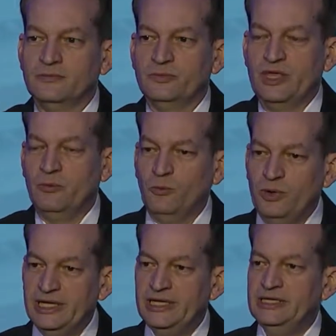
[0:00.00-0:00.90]
that
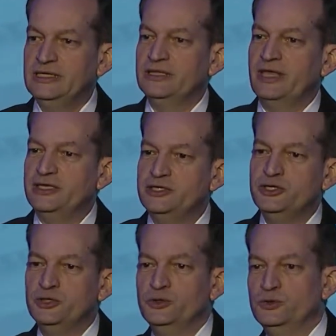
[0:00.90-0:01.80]

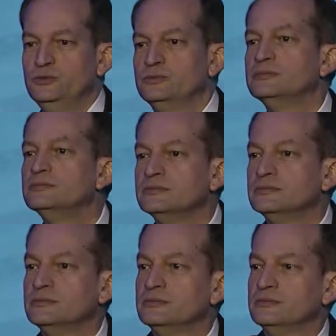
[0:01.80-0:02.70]
you
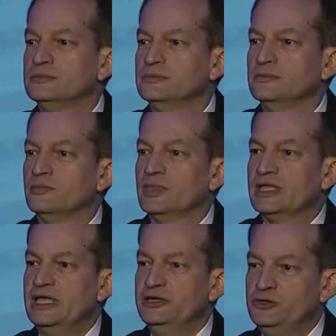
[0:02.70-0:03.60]

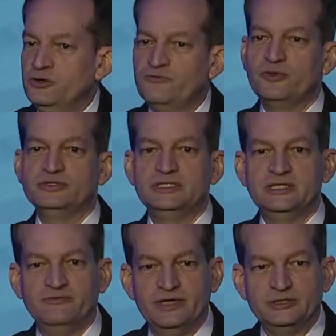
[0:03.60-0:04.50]
can do for those
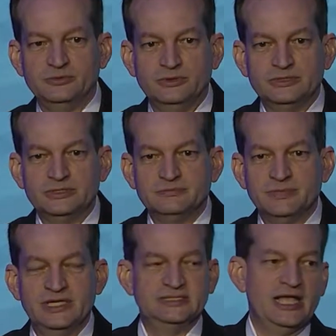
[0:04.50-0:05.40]
individuals
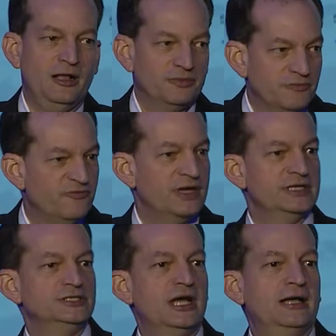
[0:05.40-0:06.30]
is help them find a
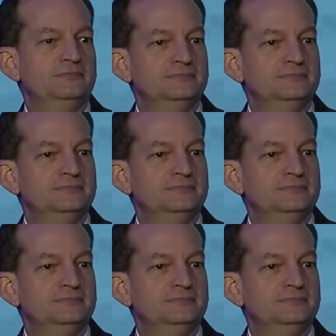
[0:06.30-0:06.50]
job.